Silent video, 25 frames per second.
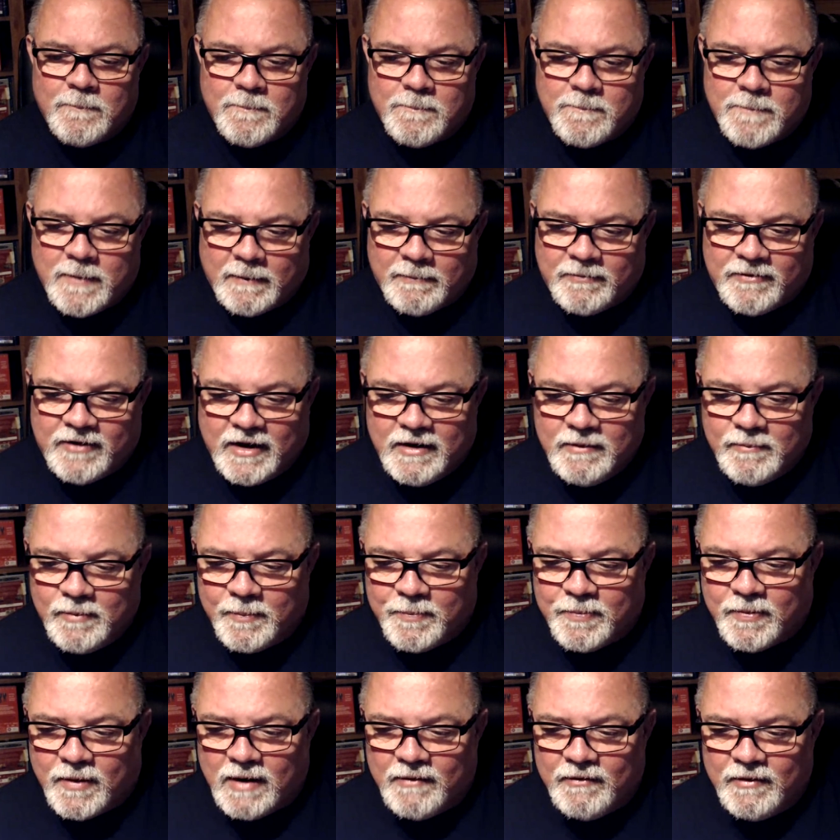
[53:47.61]
perhaps send him a
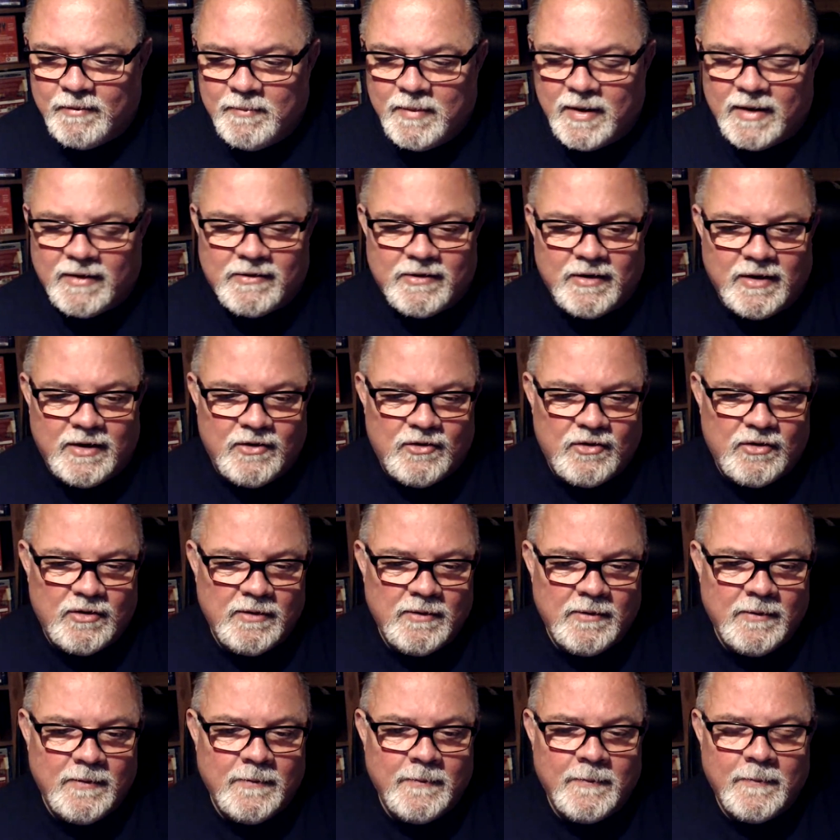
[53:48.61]
private message.
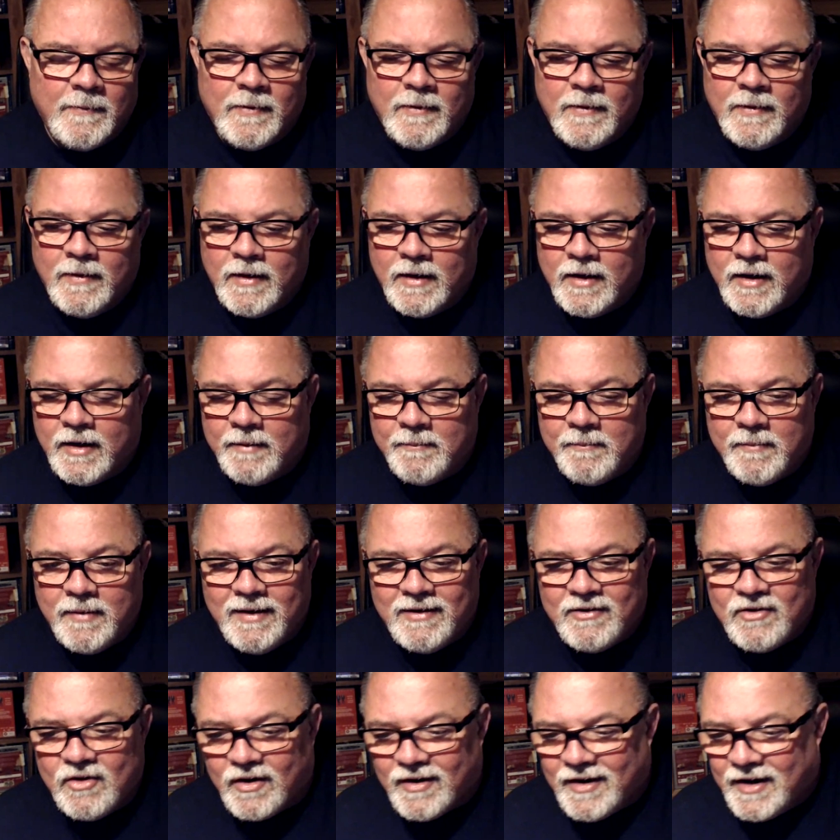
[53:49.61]

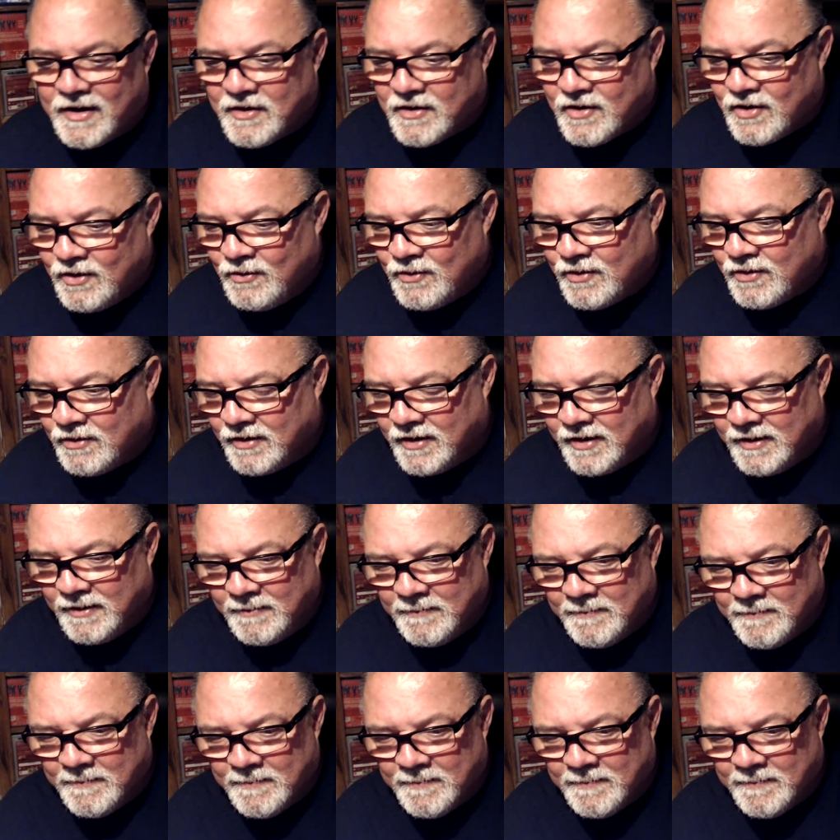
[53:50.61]
He's not allowed to Google it.